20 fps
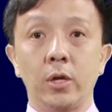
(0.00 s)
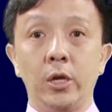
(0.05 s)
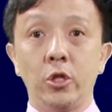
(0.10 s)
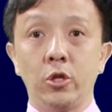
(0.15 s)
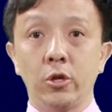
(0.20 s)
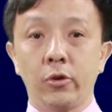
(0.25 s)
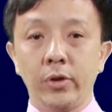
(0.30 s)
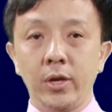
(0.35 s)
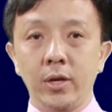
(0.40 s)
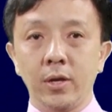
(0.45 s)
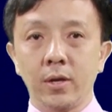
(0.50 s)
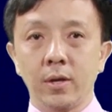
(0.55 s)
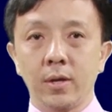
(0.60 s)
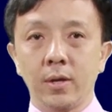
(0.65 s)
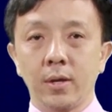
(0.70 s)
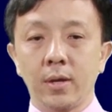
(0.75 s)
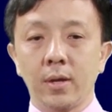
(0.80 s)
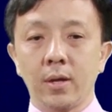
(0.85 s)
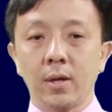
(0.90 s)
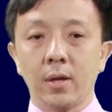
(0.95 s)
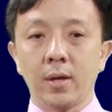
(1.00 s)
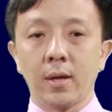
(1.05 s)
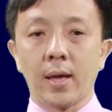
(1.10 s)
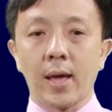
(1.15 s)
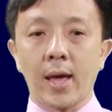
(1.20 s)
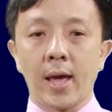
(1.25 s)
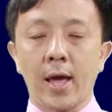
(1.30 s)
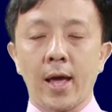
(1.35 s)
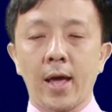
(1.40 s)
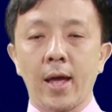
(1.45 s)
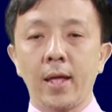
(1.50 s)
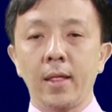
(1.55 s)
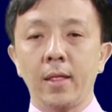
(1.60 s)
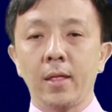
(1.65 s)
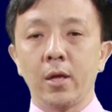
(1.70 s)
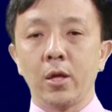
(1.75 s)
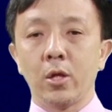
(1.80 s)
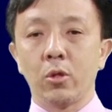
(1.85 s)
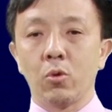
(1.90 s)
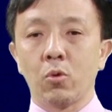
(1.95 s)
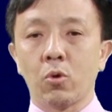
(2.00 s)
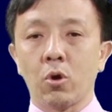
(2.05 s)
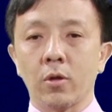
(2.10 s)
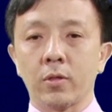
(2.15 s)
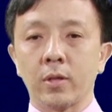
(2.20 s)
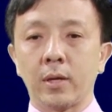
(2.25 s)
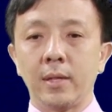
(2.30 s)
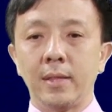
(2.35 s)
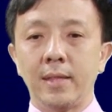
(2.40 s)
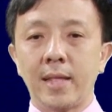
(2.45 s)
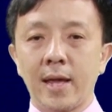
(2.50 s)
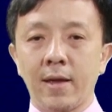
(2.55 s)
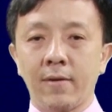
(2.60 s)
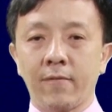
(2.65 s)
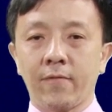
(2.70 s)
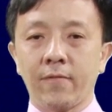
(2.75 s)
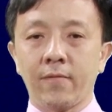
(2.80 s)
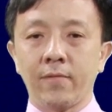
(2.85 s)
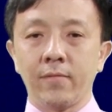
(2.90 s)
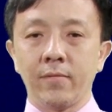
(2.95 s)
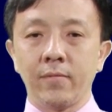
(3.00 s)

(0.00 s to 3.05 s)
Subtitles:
injury and to causing death.